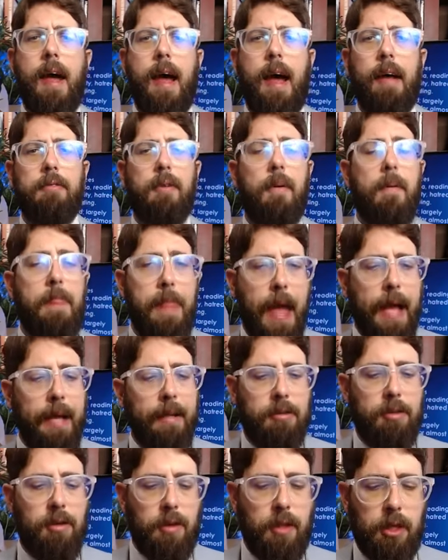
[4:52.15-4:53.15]
And so
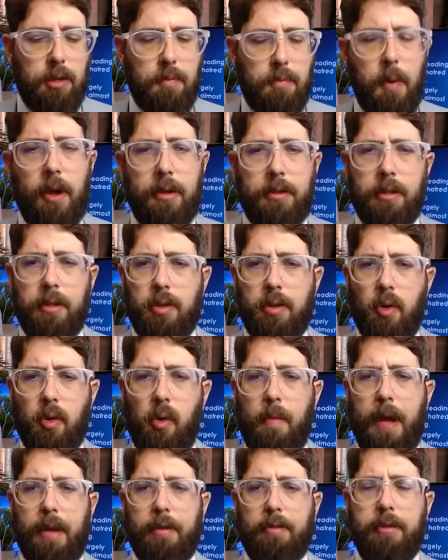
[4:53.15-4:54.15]
thanks to these Boston
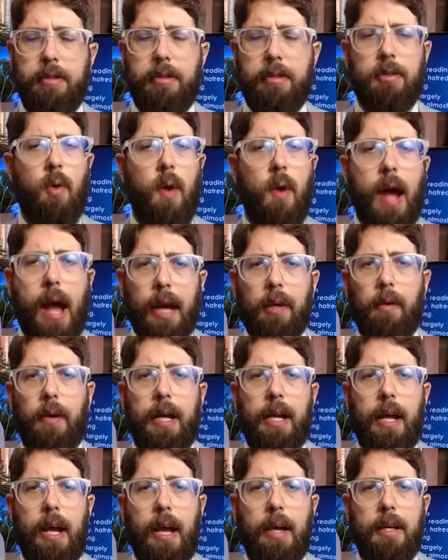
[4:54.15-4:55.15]
schoolmasters, this
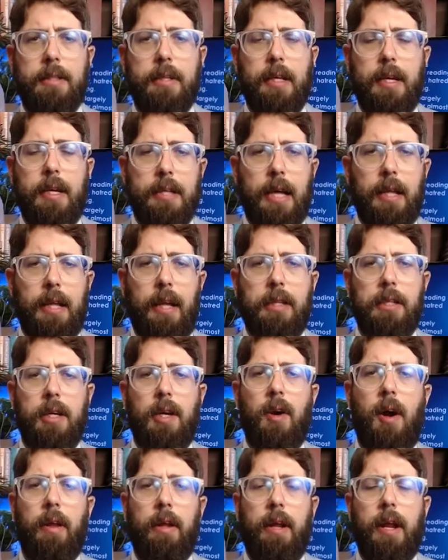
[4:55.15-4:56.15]
quackery, as I like to
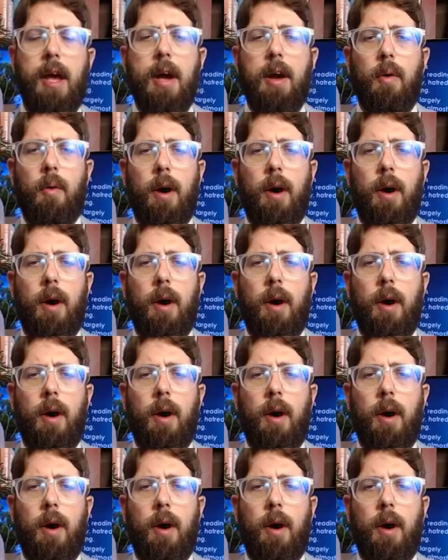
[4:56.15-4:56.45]
call it,